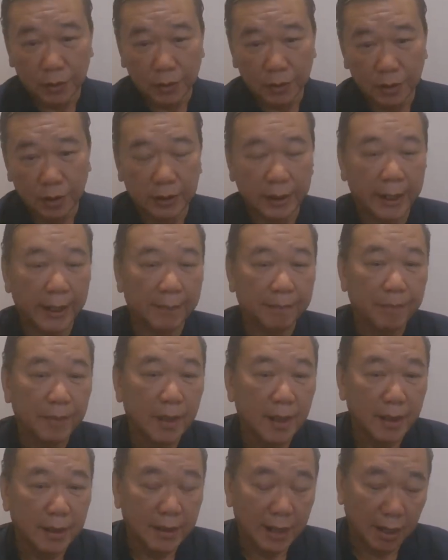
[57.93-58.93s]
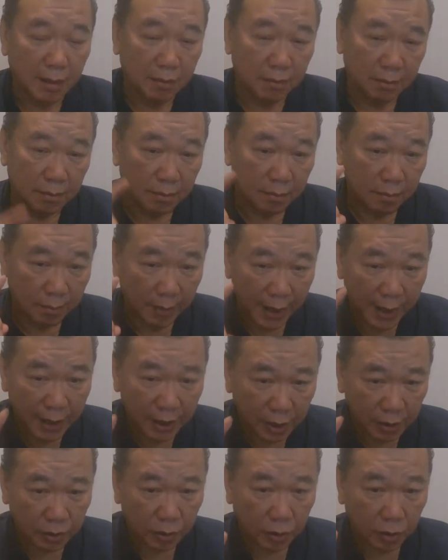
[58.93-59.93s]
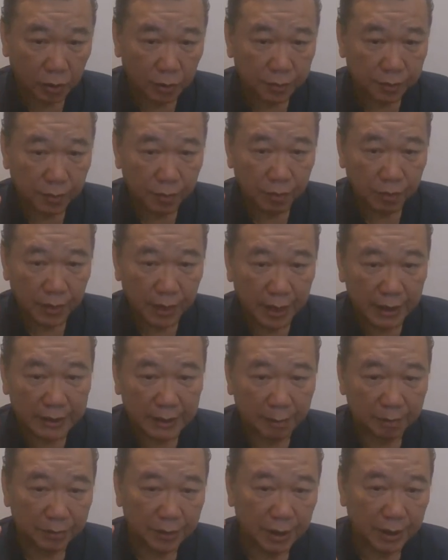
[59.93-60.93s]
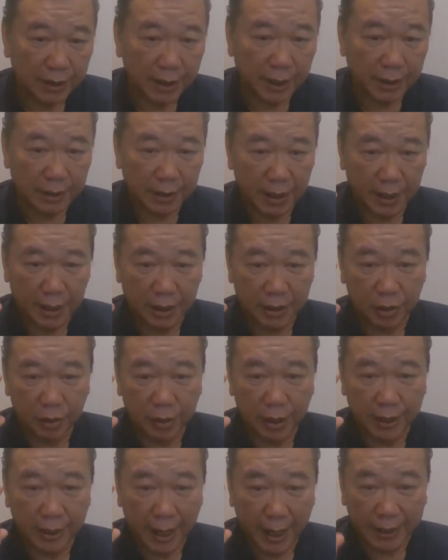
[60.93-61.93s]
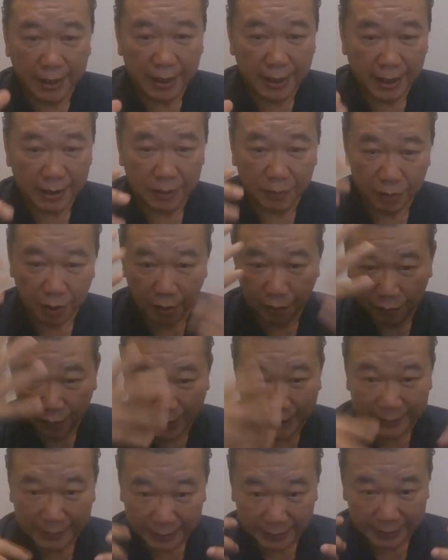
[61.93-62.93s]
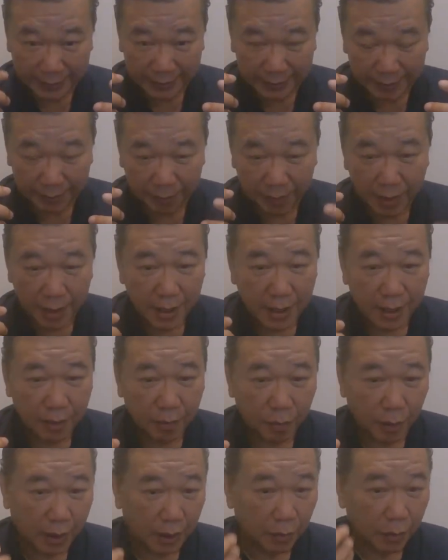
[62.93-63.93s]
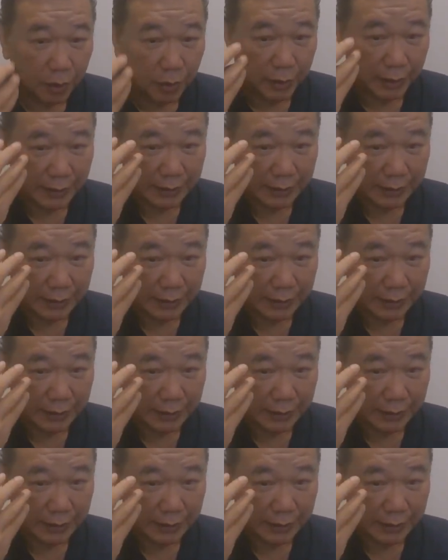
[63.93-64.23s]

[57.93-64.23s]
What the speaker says: Okay, now macro is something that you can analyze with our five senses. Whatever you can